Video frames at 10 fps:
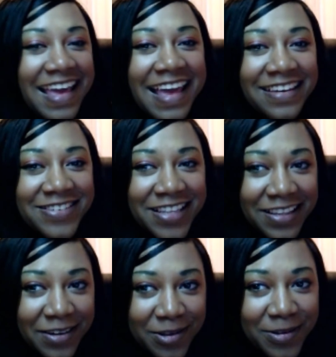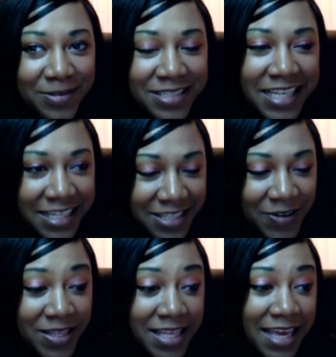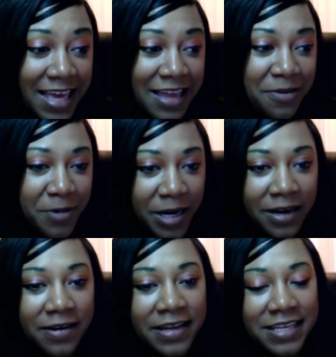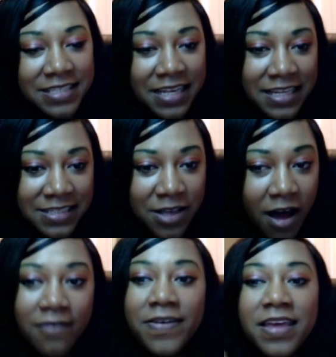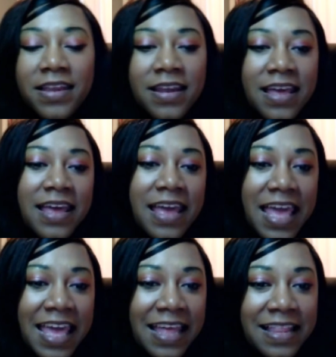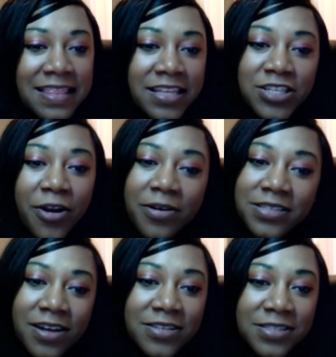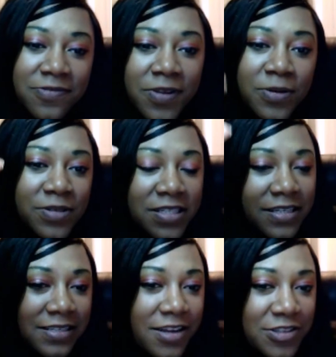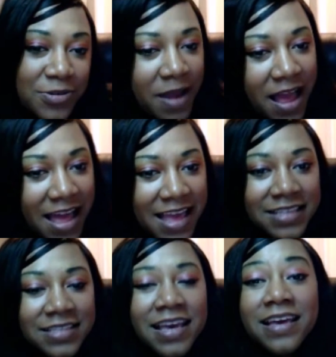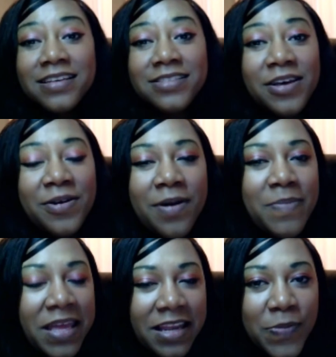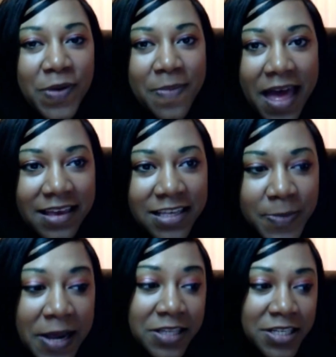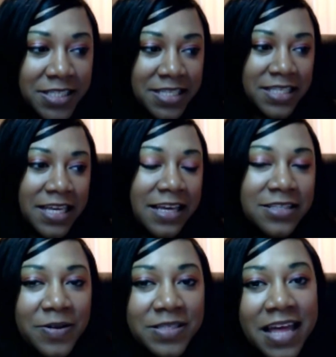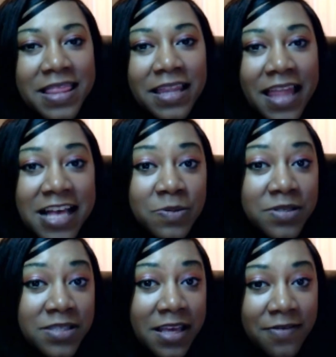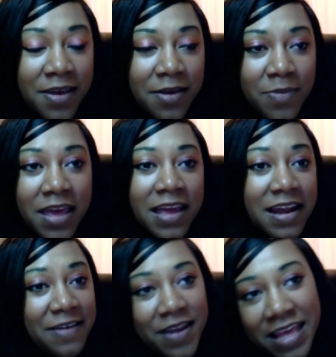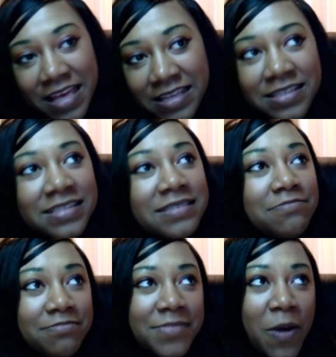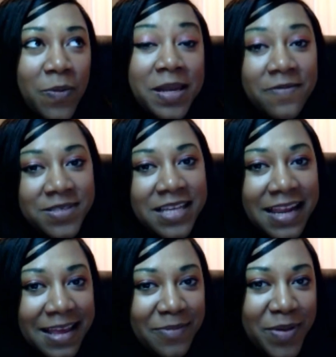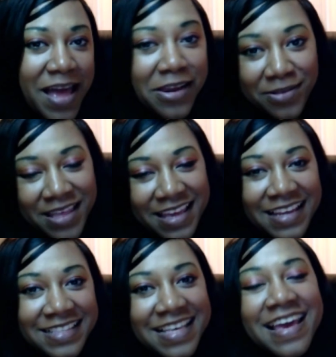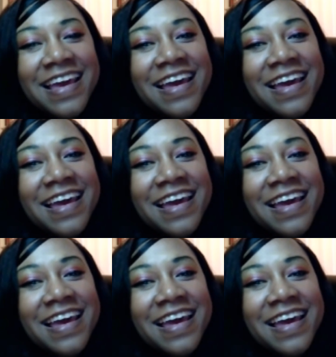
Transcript: And there's a little teaser at the end where he's in his coffin and the dirt starts to float, starts to rise. So, I mean, he'll be back. He's part of the Justice League, so it's not the last we'll see of him. And if it is, that would be devastating, but I don't think it is.